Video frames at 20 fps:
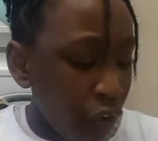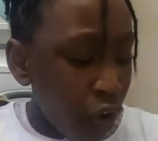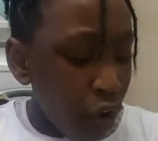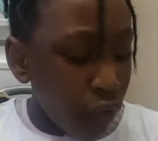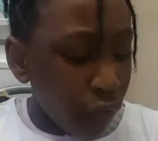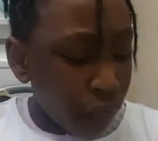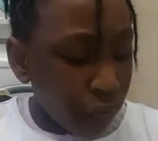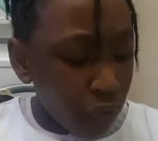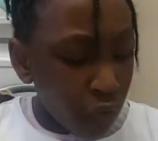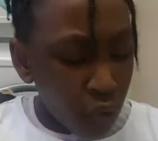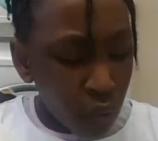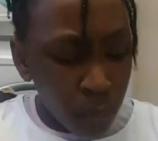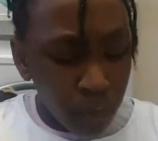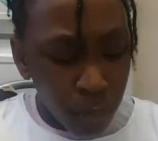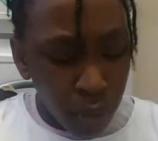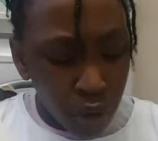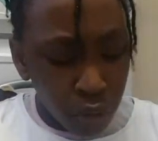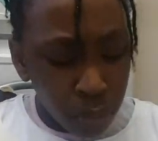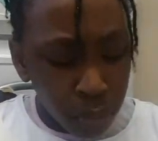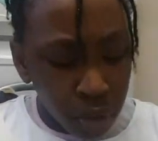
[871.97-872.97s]
thought for a
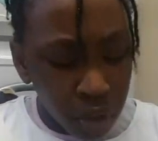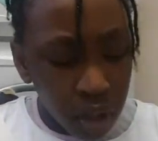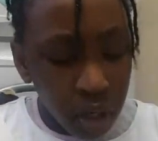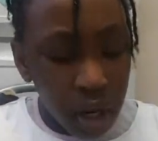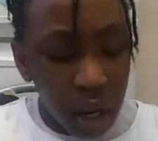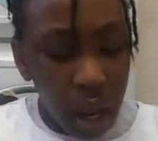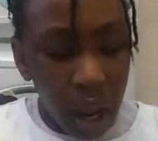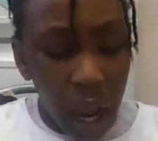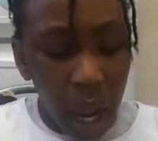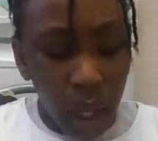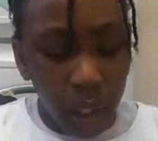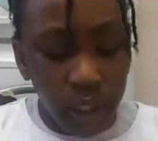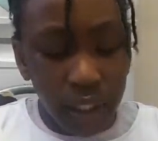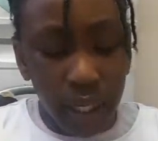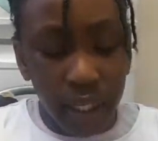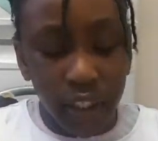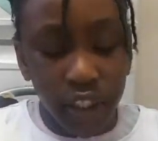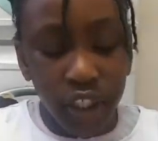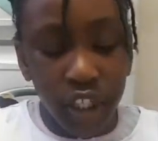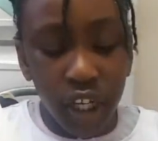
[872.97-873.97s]
moment how
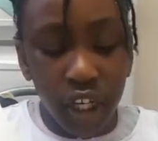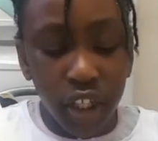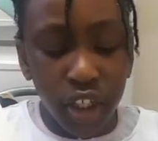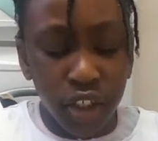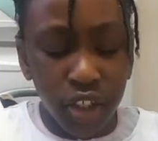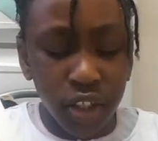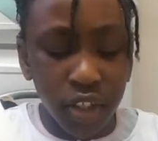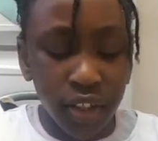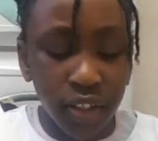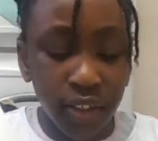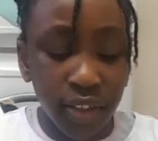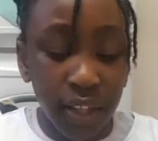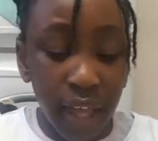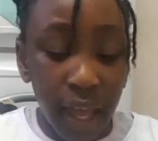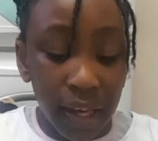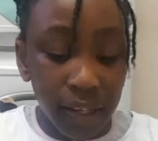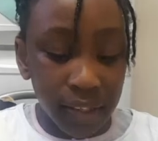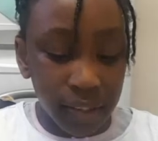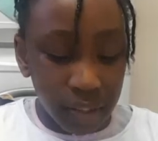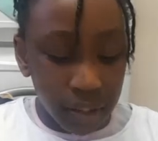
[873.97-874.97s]
he had changed his
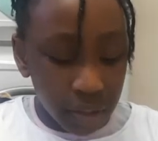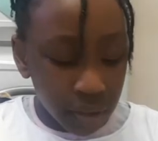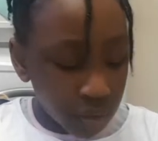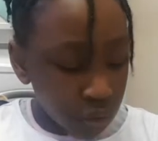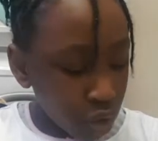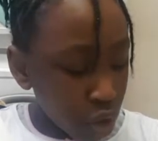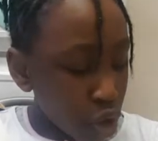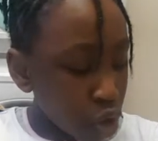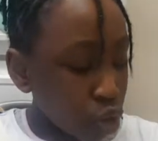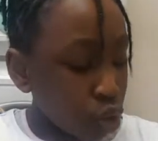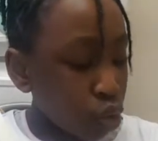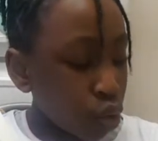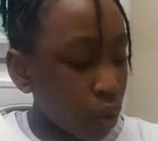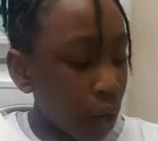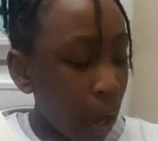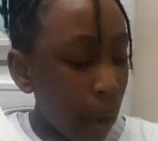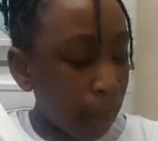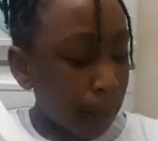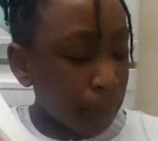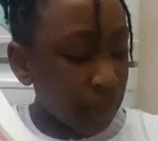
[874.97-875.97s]
sadness to
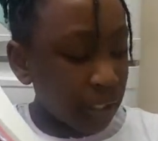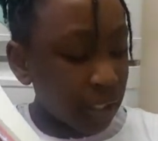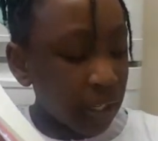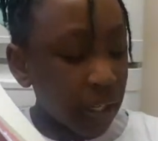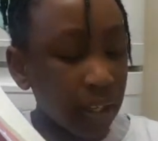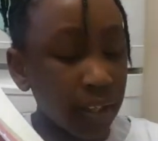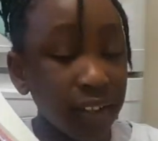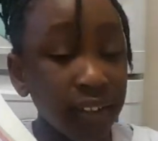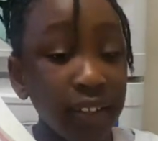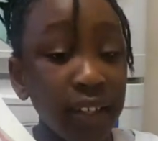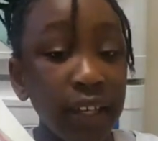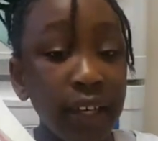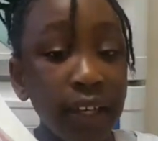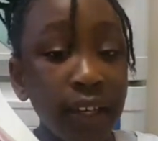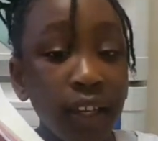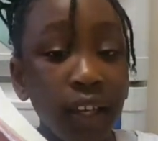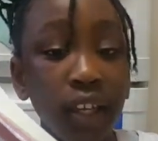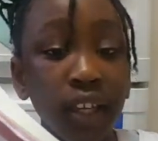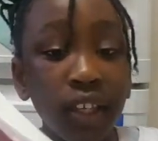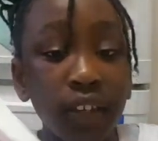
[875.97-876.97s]
happiness.
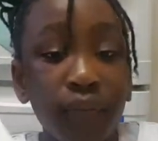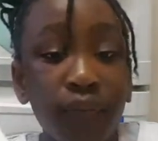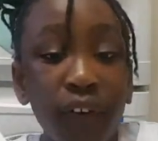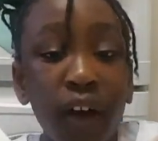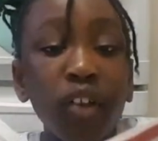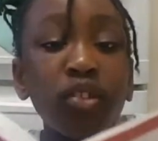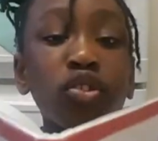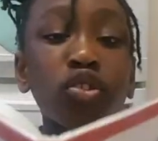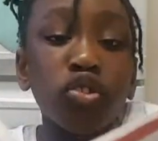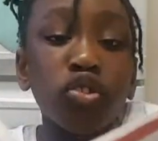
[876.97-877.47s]
He felt